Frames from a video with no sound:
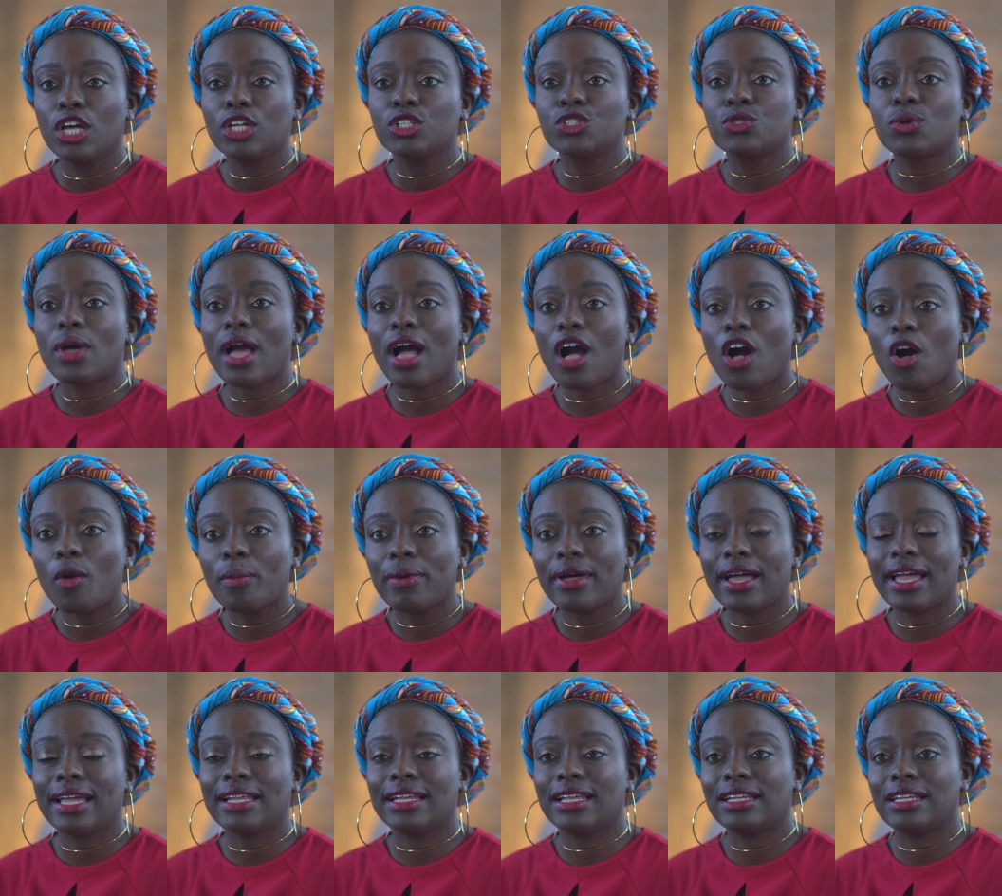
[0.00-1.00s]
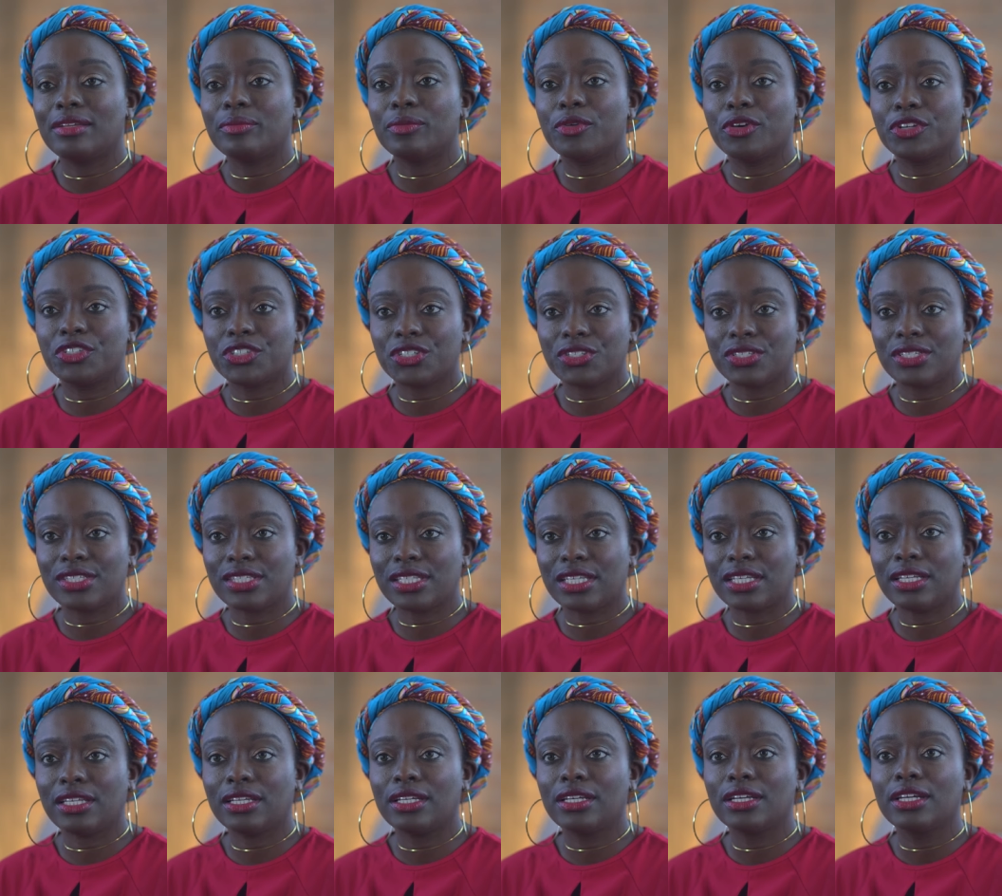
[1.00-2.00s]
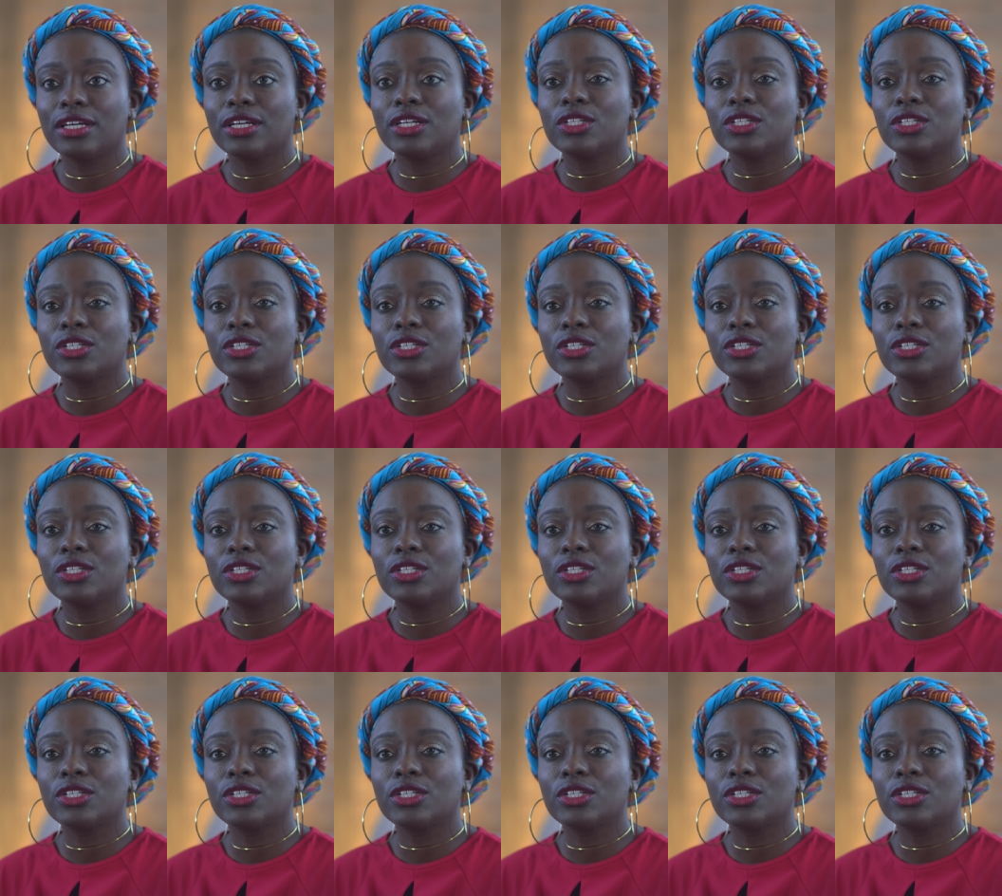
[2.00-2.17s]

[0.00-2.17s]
to help her in an emergency,